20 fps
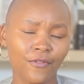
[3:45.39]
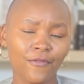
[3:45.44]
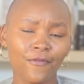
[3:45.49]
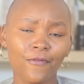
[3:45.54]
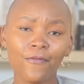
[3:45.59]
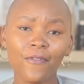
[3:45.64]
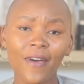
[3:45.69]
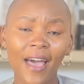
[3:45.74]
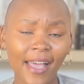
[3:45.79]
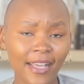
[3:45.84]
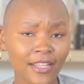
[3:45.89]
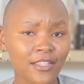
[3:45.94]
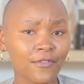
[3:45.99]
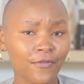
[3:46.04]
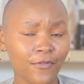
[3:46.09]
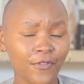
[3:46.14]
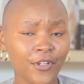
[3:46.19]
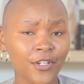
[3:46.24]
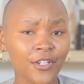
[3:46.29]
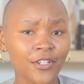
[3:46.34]
Facts
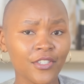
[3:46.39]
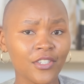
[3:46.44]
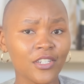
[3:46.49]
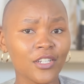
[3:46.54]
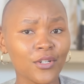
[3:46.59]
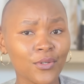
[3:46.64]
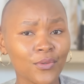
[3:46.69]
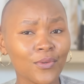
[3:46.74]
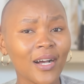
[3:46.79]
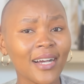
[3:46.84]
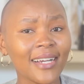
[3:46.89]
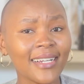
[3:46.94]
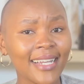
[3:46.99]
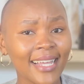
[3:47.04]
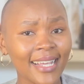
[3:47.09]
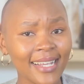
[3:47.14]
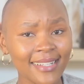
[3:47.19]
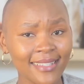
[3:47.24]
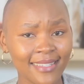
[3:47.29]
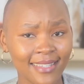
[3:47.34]
first, cry
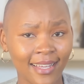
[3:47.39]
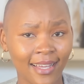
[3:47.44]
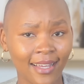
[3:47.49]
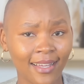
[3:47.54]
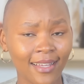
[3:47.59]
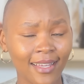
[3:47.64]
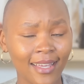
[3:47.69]
later.